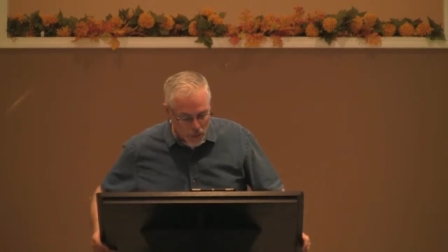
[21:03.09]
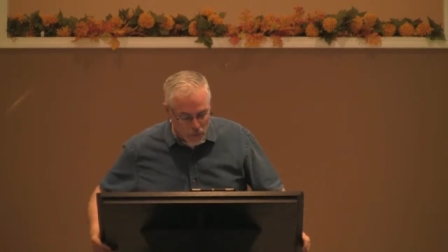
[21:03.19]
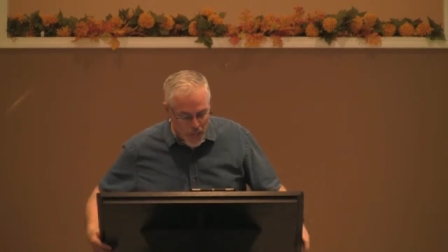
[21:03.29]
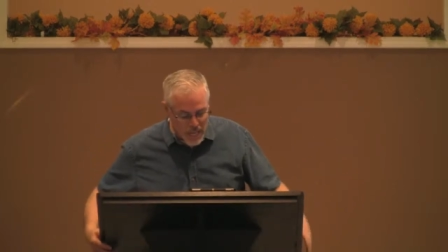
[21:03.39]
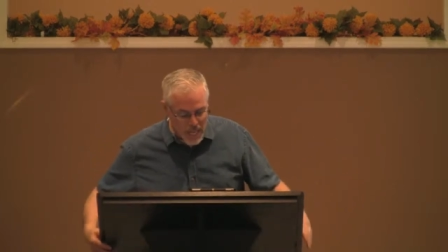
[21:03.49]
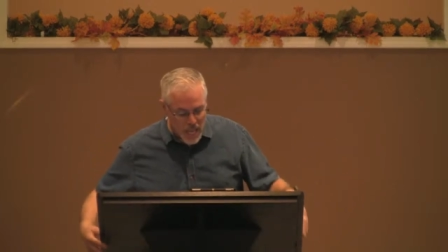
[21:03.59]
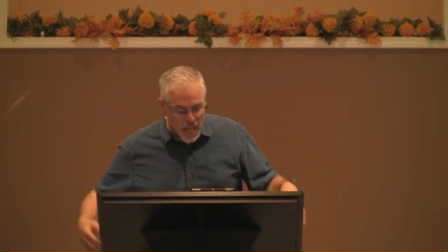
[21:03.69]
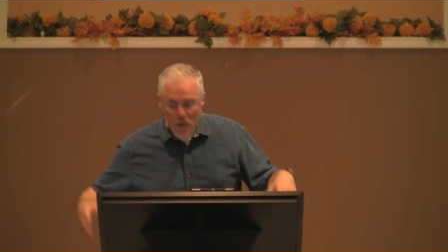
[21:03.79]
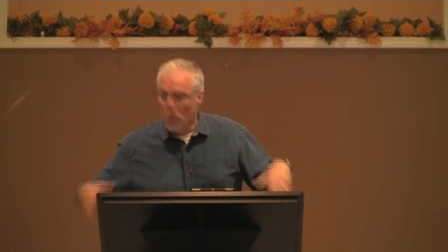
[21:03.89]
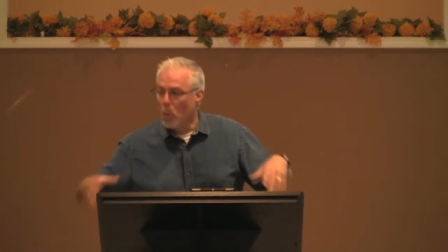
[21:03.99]
And then,
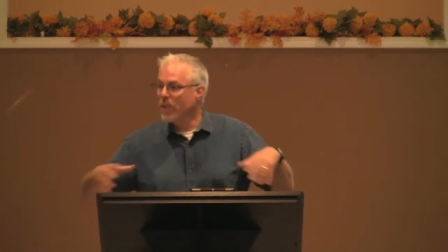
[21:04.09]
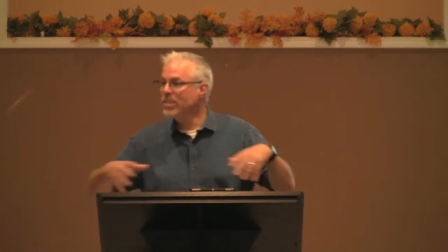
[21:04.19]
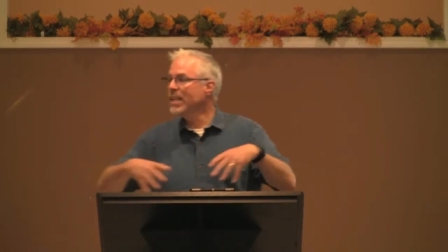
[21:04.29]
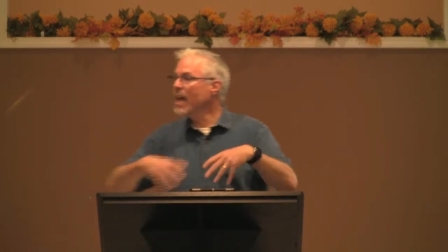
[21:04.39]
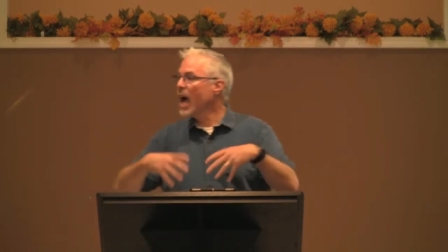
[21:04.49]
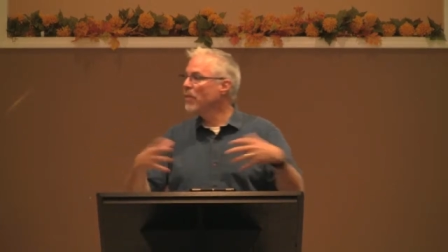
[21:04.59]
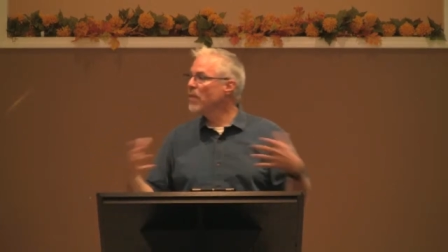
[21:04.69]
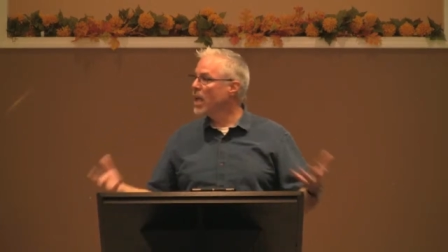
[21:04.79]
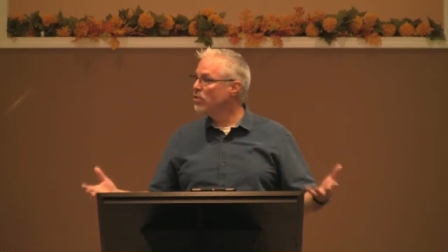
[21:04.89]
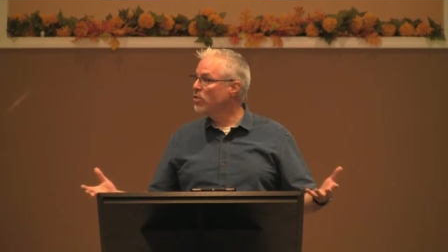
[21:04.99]
once he got
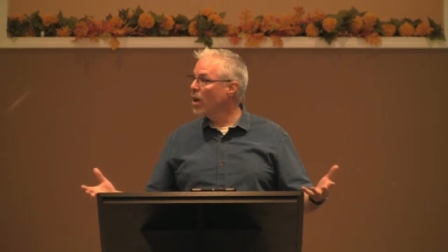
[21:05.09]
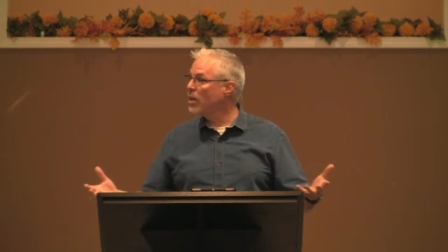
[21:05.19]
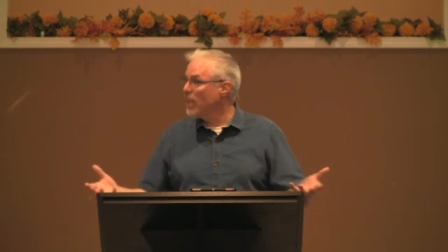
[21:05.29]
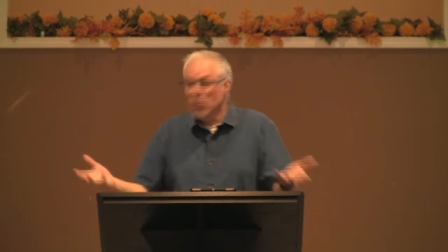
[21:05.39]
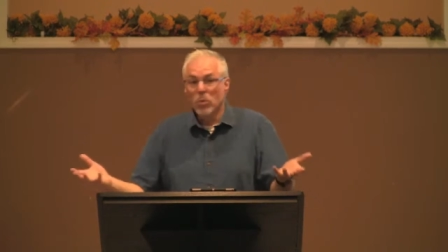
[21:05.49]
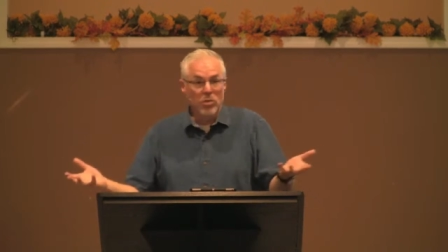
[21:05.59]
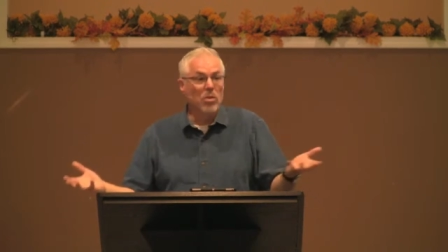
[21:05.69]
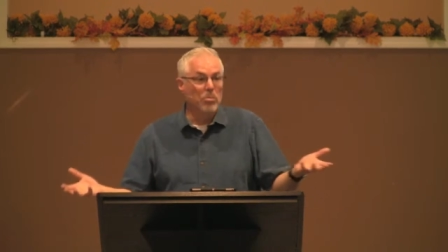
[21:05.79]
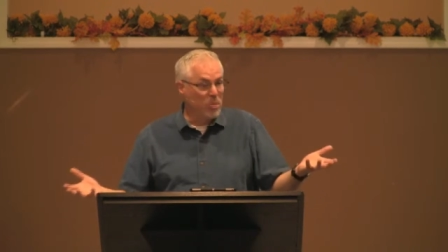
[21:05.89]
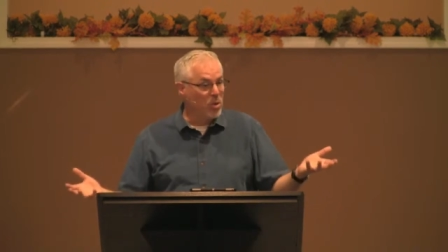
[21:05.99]
that done, it was
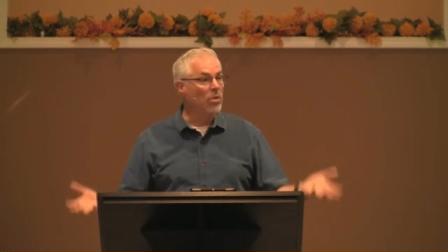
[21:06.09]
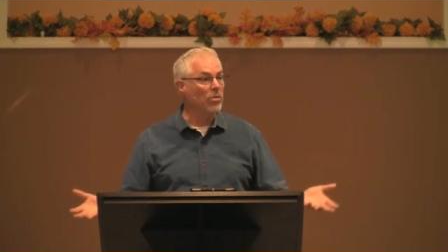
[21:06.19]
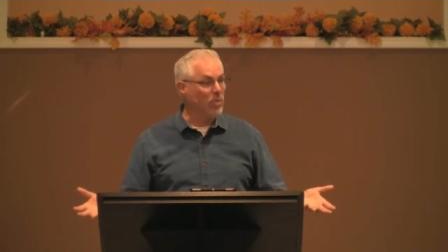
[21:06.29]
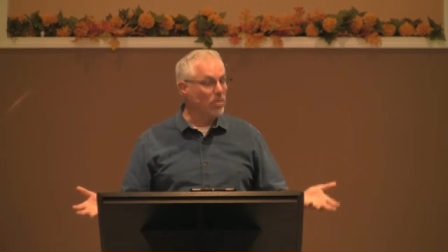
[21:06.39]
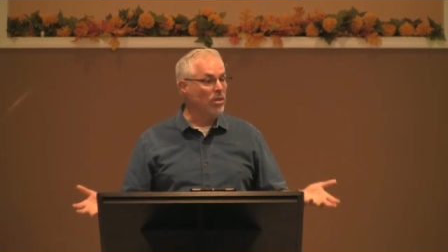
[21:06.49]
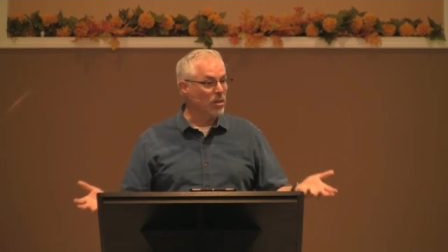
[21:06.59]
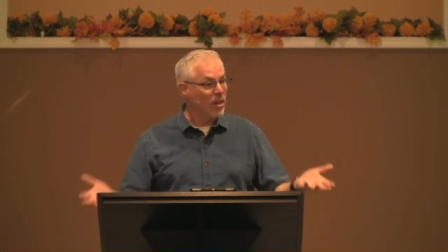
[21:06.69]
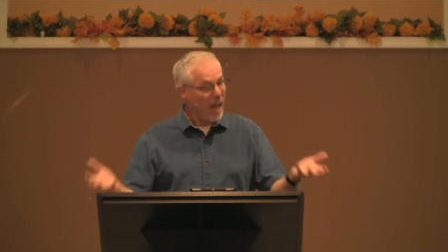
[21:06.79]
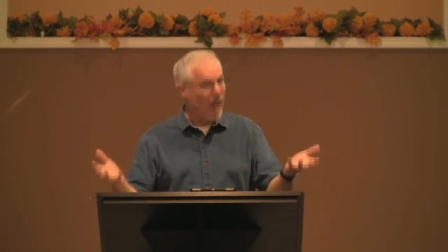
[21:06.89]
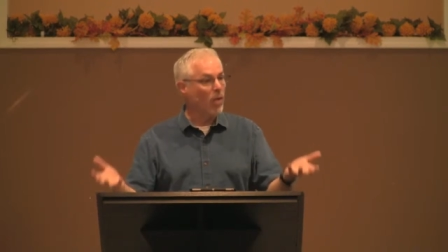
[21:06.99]
a beautiful little
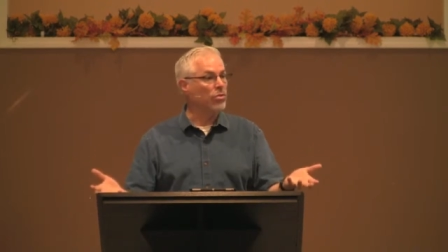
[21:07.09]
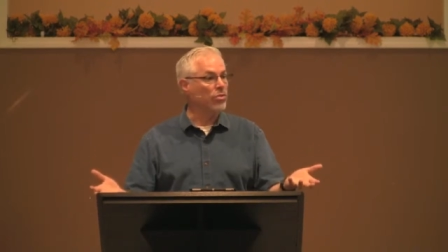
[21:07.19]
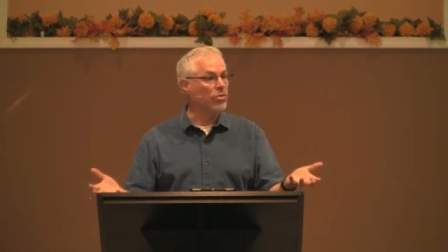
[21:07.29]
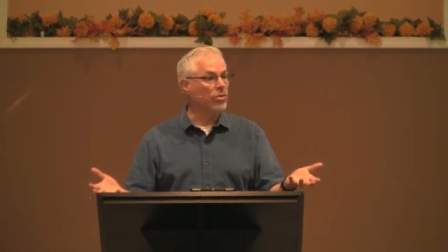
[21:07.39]
house.